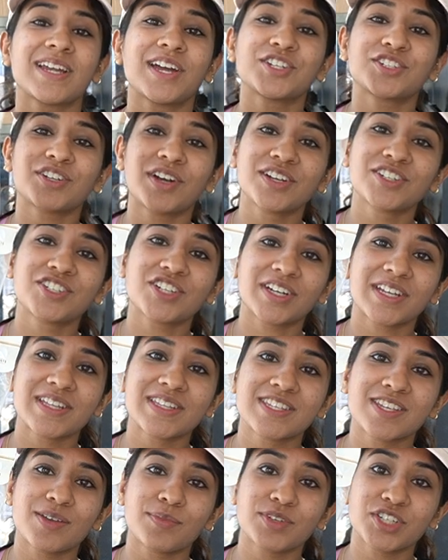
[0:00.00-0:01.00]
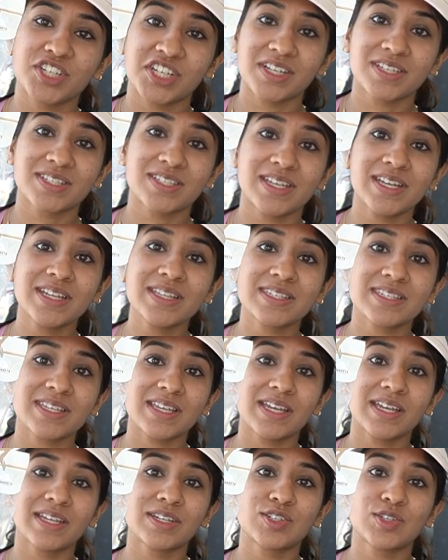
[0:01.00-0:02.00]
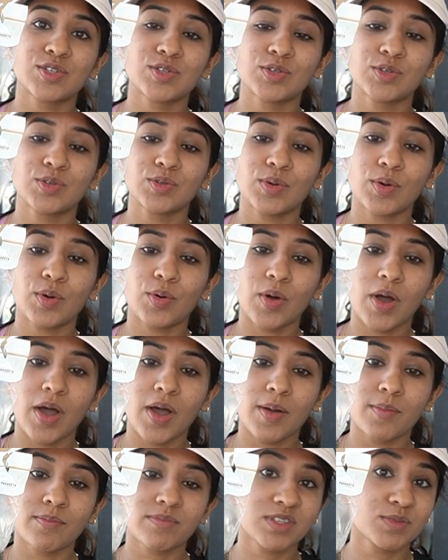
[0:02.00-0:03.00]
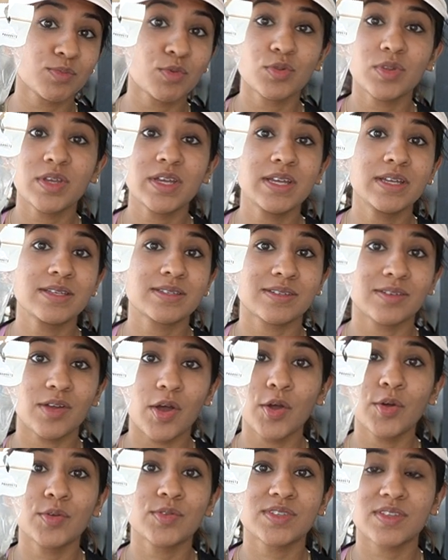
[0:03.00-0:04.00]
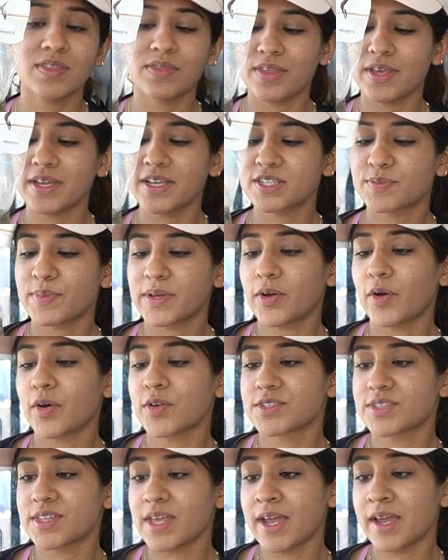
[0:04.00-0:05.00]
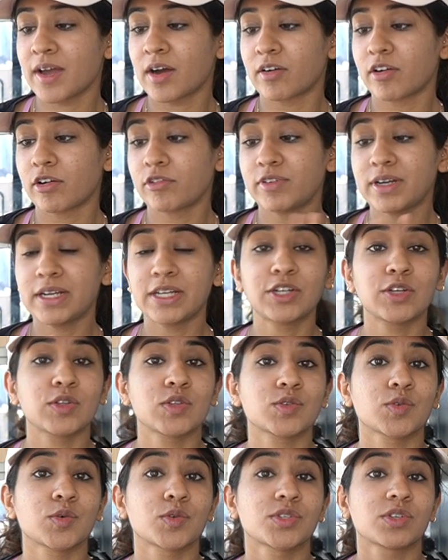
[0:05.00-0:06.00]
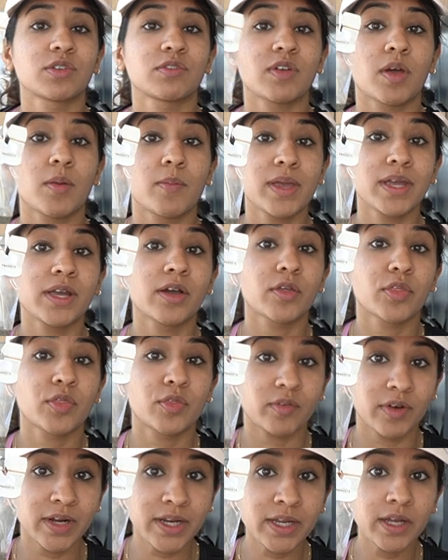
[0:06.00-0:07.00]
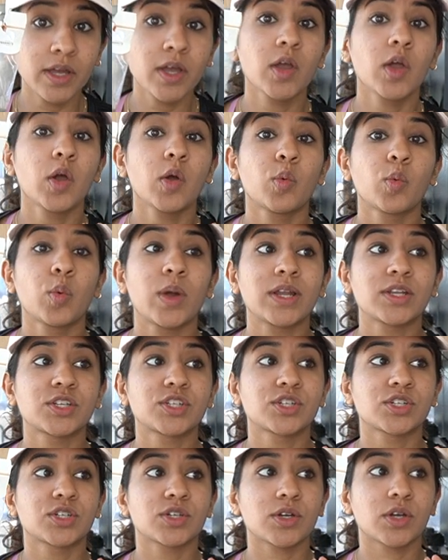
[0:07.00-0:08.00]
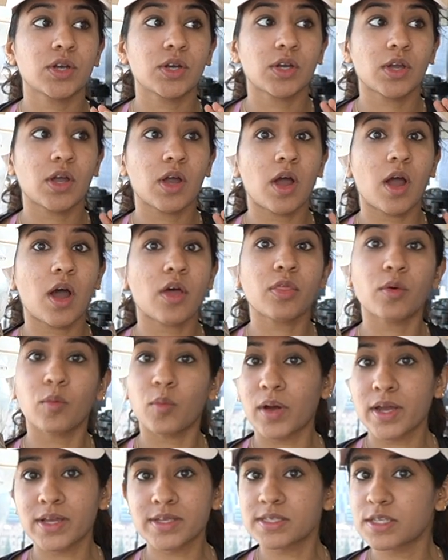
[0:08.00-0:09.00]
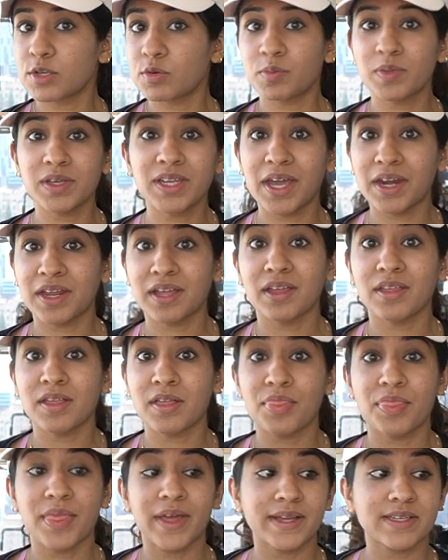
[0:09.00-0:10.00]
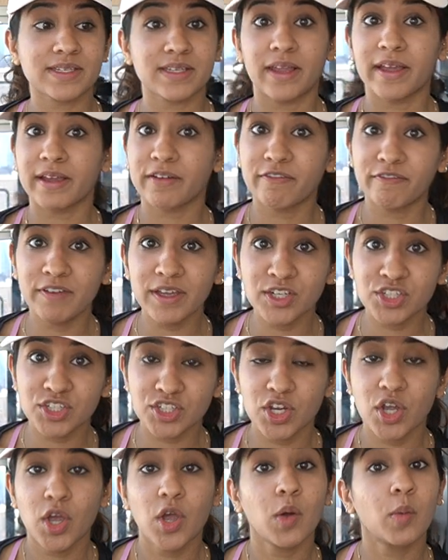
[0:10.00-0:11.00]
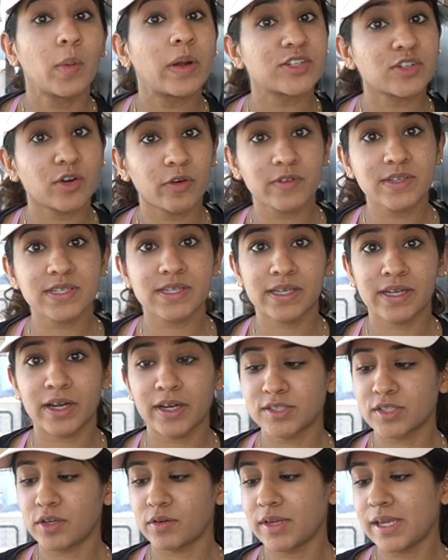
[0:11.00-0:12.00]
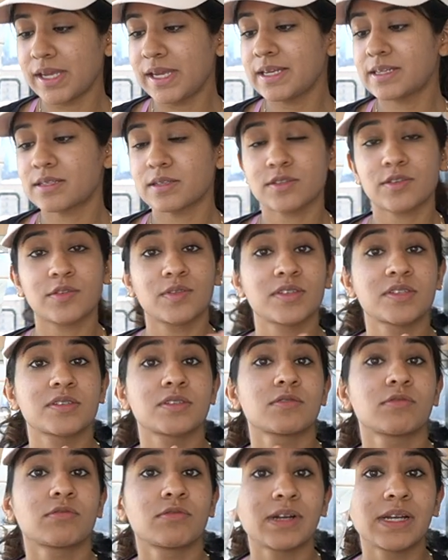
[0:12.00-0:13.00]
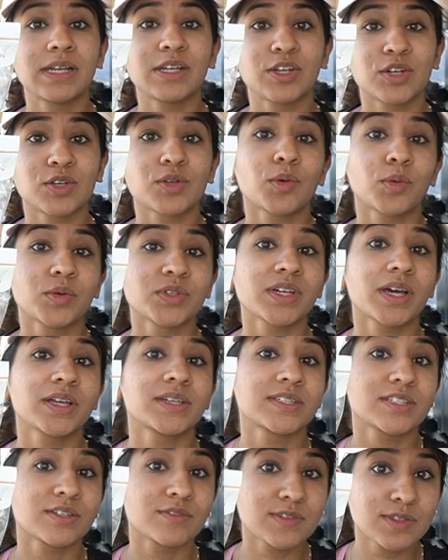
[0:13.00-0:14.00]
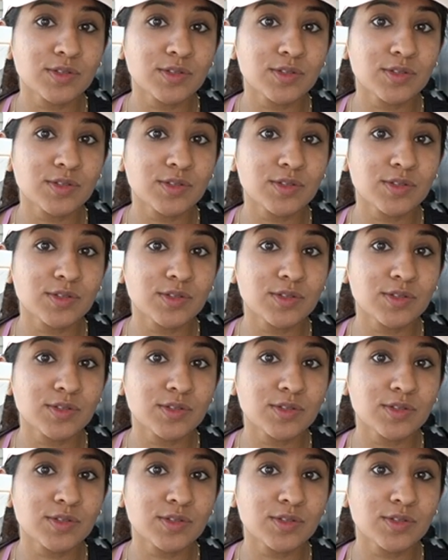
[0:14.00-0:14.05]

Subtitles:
I try and chuck in some chia seeds into smoothies and oats and things because they are a really good source of omega-3, which otherwise you'd be getting in things like fish, which obviously I don't eat, so this is a really good alternative